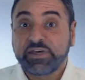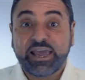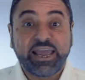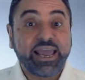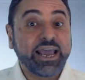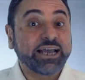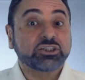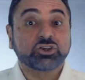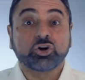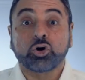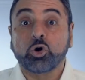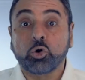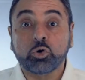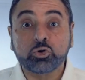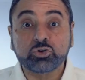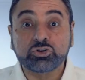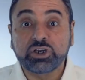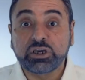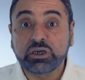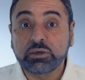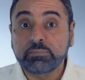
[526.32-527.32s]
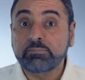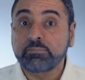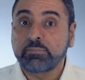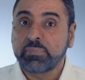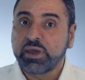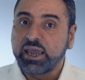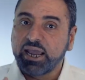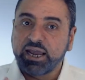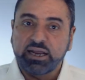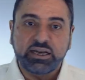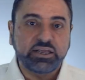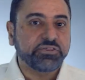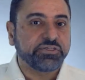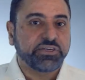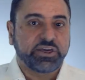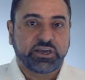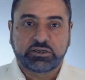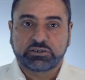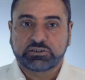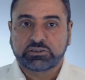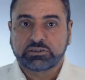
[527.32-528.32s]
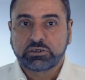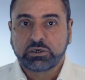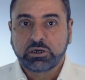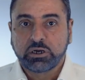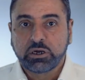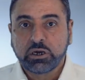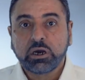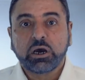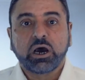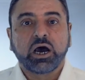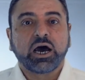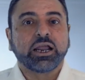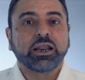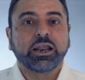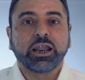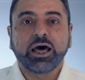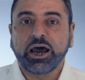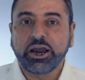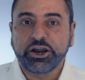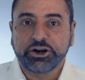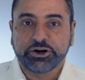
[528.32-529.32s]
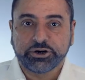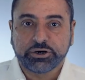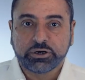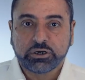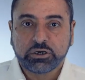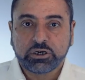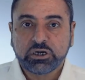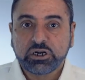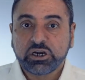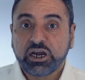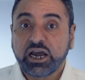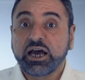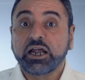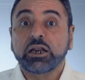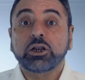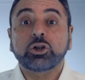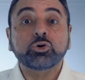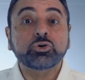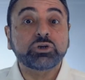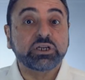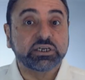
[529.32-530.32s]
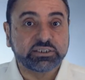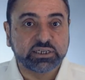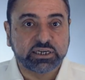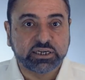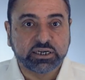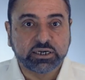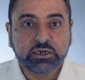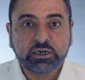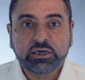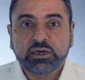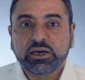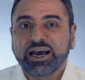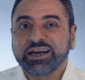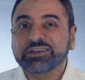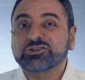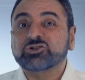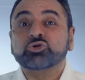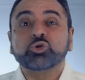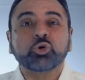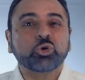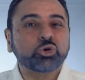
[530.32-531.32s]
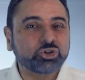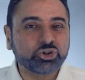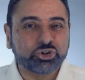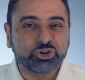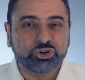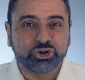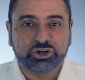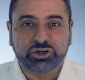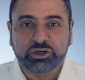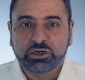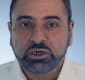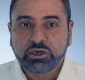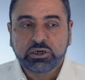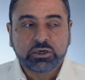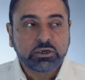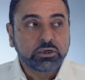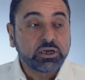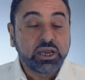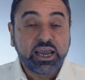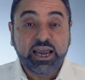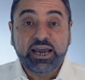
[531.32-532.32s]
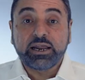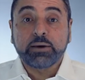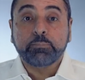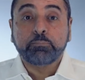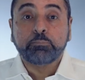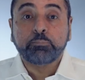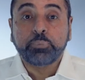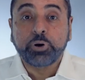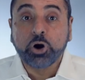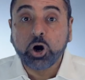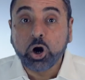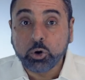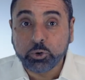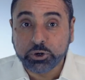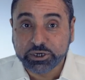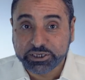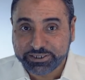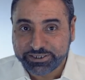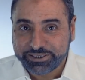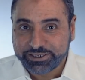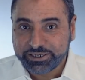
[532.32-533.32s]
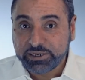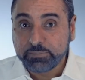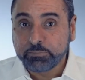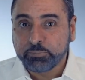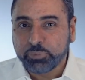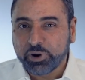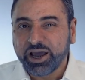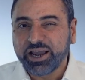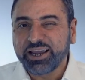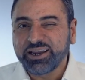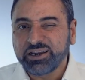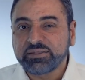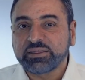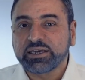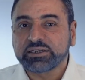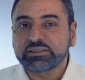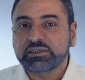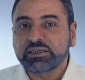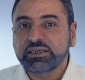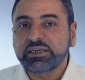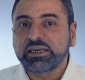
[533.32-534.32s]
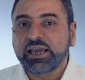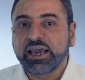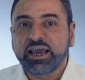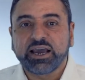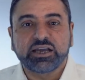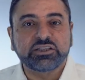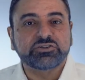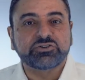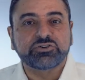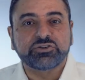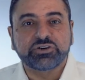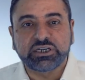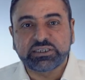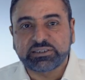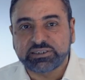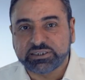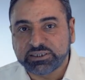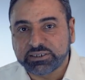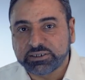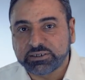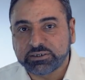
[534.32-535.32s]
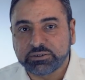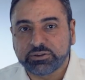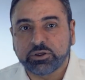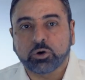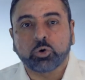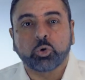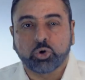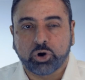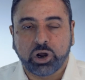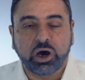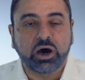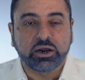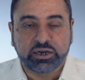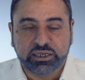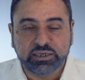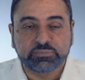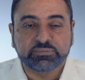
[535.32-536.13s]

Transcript: They had called him many things: a liar, a lunatic, a sorcerer, and a poet, implying that he had written the Quran